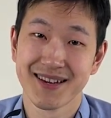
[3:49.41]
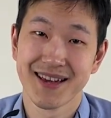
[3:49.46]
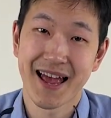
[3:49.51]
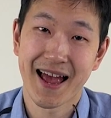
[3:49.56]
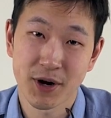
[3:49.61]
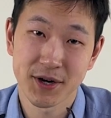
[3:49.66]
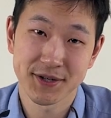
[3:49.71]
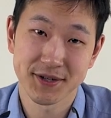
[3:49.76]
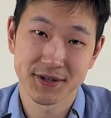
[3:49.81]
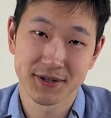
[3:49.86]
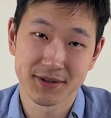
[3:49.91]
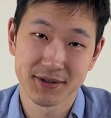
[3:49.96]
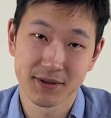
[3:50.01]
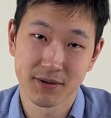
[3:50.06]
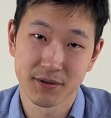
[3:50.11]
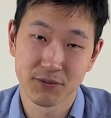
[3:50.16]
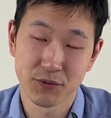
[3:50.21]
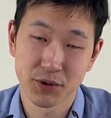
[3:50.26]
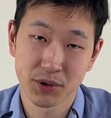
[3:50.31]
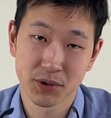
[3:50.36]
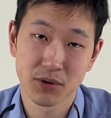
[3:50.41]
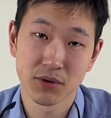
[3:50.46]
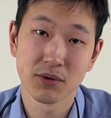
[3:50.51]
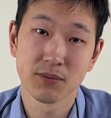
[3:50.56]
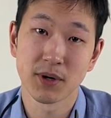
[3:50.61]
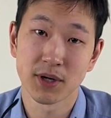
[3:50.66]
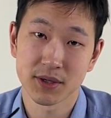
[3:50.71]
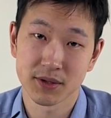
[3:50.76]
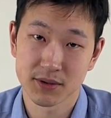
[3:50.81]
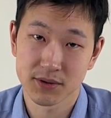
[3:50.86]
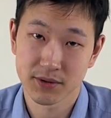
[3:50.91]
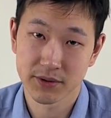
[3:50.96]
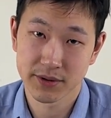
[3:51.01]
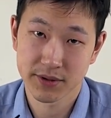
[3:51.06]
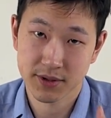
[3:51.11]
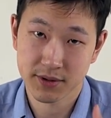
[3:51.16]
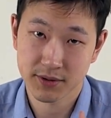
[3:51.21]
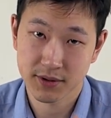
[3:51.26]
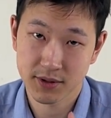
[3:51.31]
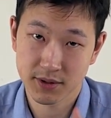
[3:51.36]
pressing the record button, so it's
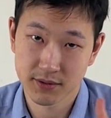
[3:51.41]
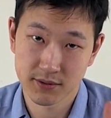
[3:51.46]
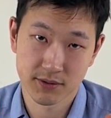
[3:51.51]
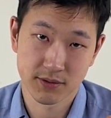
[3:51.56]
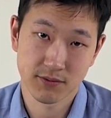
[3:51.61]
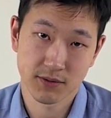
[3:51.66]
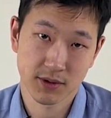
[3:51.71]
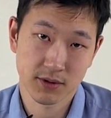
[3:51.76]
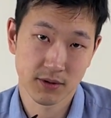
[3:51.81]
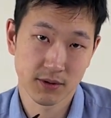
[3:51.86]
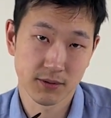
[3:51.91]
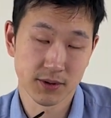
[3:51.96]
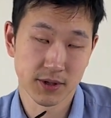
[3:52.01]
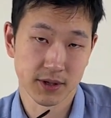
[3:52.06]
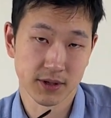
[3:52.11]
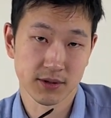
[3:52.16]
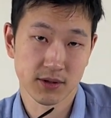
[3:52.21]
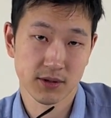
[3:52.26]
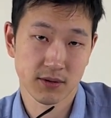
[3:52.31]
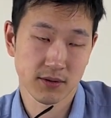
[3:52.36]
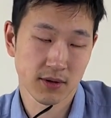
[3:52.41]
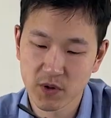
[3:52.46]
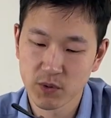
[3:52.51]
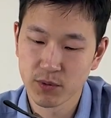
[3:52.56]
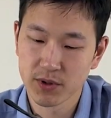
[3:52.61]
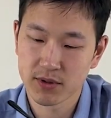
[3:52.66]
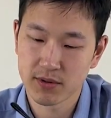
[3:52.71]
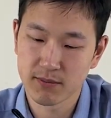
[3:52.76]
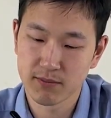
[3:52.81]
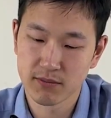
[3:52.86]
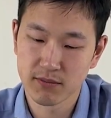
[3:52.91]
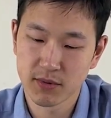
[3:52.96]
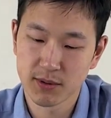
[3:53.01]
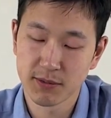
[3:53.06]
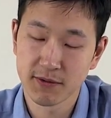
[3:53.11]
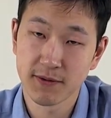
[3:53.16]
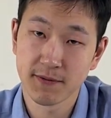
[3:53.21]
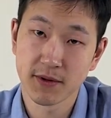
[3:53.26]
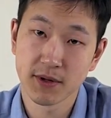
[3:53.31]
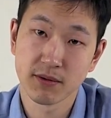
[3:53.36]
continuous recording, so within maybe
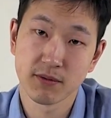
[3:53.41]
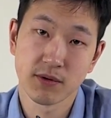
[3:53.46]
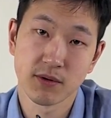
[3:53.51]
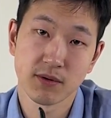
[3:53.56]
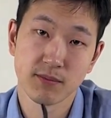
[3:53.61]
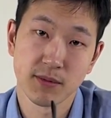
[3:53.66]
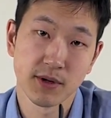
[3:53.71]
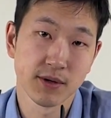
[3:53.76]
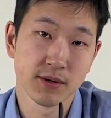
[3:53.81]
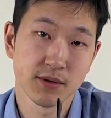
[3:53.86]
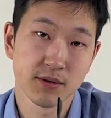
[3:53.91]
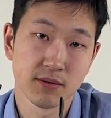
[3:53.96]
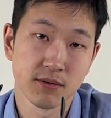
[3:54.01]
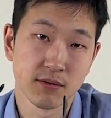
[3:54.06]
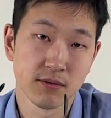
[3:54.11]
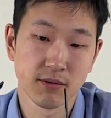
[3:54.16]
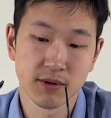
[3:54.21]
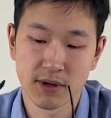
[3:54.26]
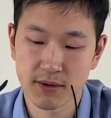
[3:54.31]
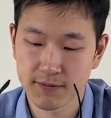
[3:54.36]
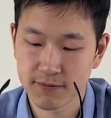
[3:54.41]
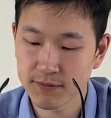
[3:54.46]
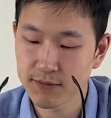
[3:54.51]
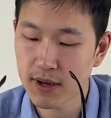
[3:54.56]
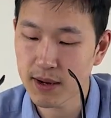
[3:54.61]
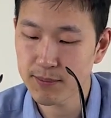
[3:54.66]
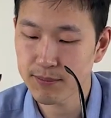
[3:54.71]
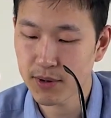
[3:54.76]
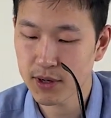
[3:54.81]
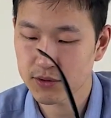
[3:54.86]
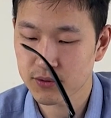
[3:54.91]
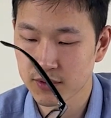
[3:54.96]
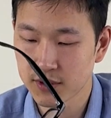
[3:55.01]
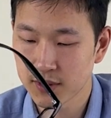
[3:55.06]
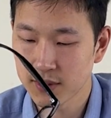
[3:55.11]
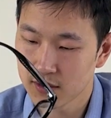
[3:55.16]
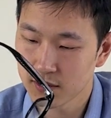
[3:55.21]
15-20 minutes you'll get a flat battery.